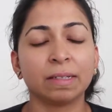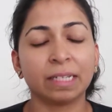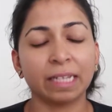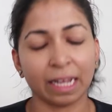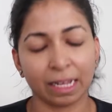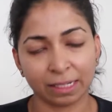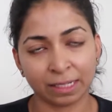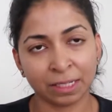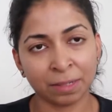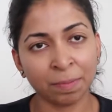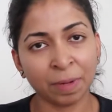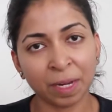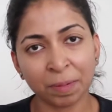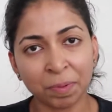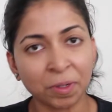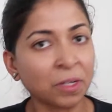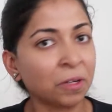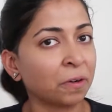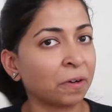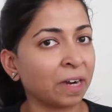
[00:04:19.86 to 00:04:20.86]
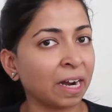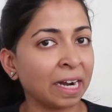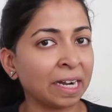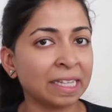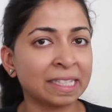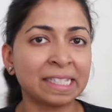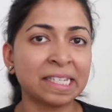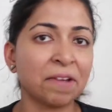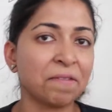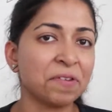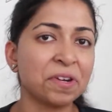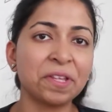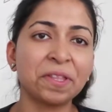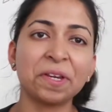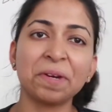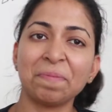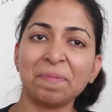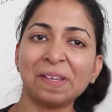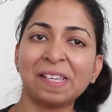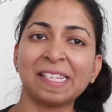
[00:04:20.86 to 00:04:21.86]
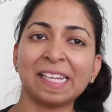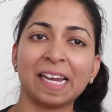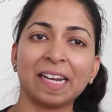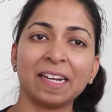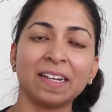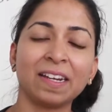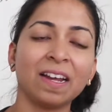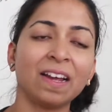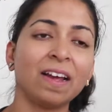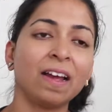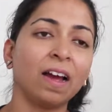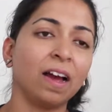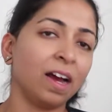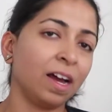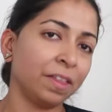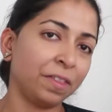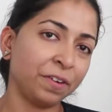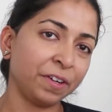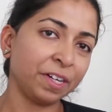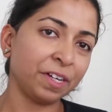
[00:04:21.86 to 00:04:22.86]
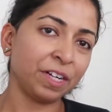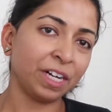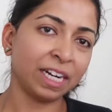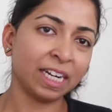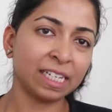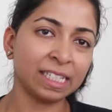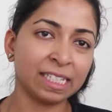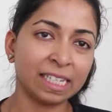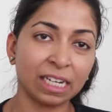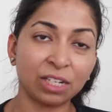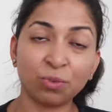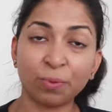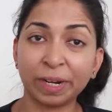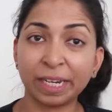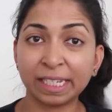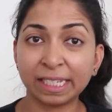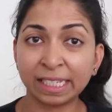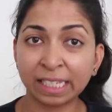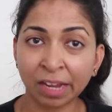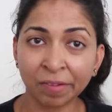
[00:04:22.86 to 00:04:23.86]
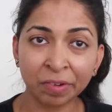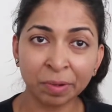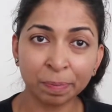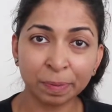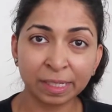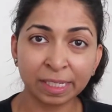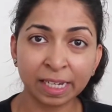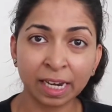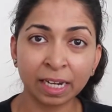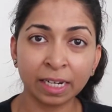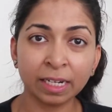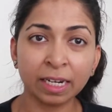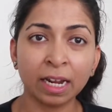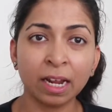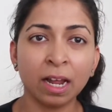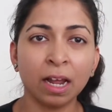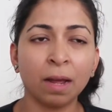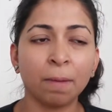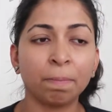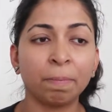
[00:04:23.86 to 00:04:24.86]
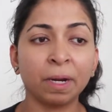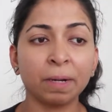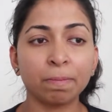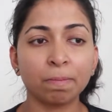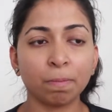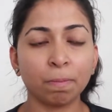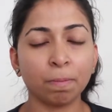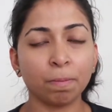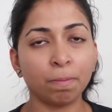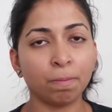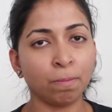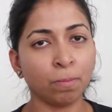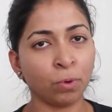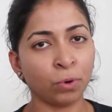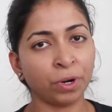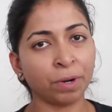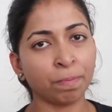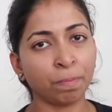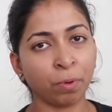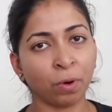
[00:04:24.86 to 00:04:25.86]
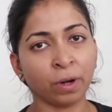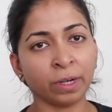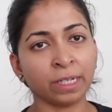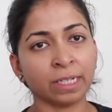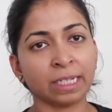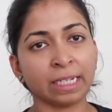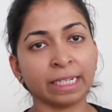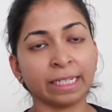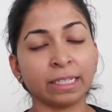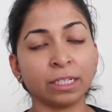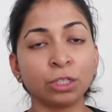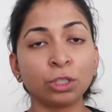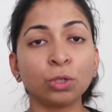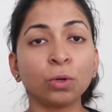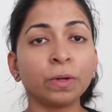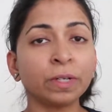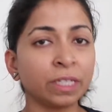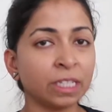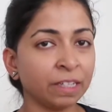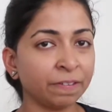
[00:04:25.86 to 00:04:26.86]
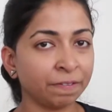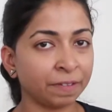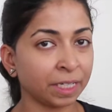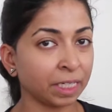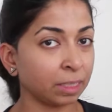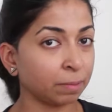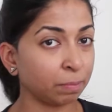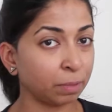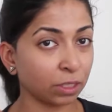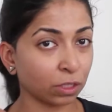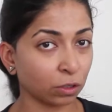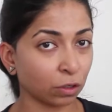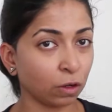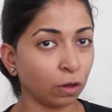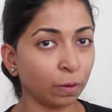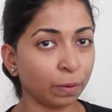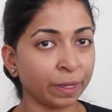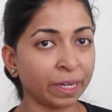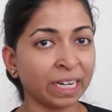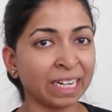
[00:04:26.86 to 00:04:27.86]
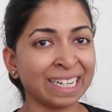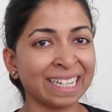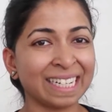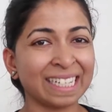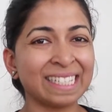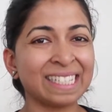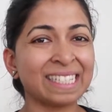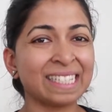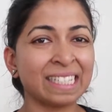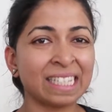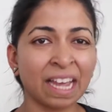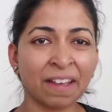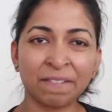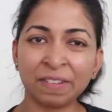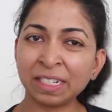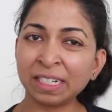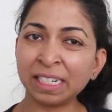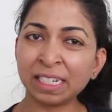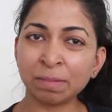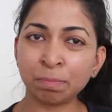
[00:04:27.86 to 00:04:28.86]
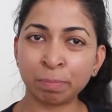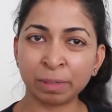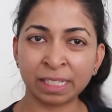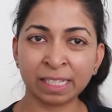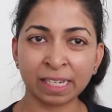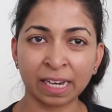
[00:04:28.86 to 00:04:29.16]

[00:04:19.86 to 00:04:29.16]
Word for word: calcium hypochlorite at 73%, other ingredients at 27%, but more importantly, the total available chlorine is 70%.